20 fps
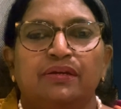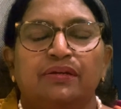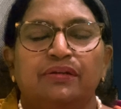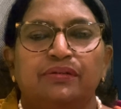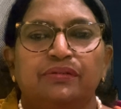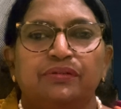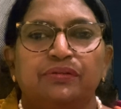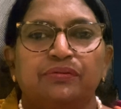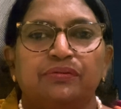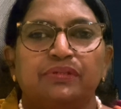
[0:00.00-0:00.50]

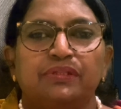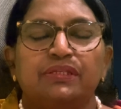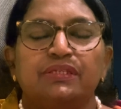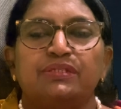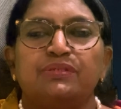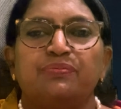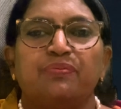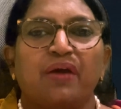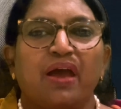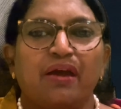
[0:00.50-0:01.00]
due to
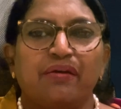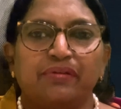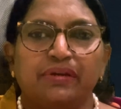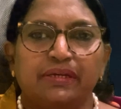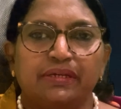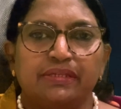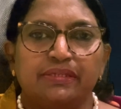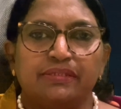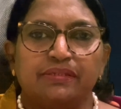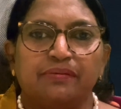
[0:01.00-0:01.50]
this
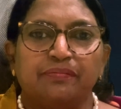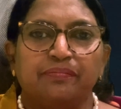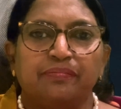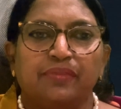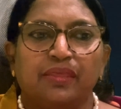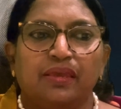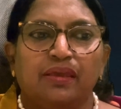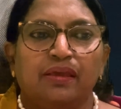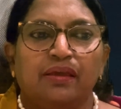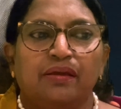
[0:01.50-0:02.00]
favoritism,
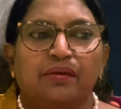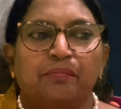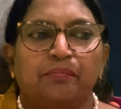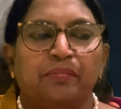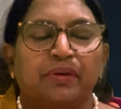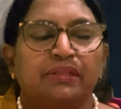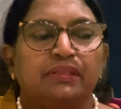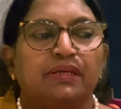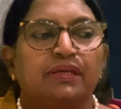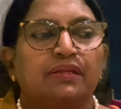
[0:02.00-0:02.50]

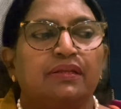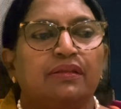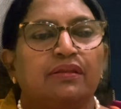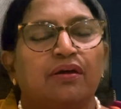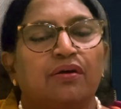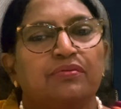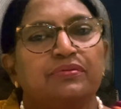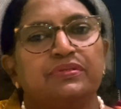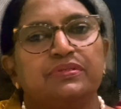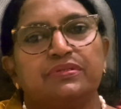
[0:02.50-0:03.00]
mother
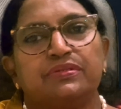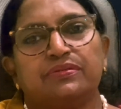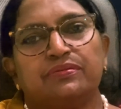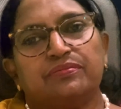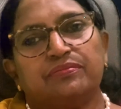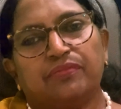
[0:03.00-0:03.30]
loves